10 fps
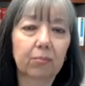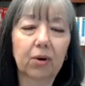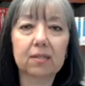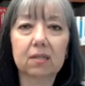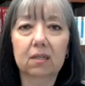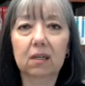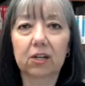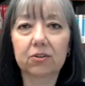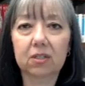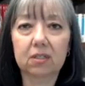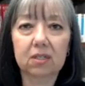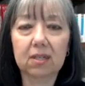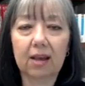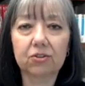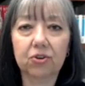president declares a
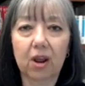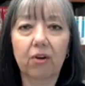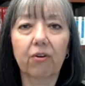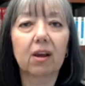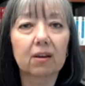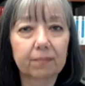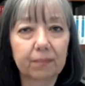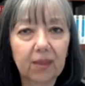disaster area,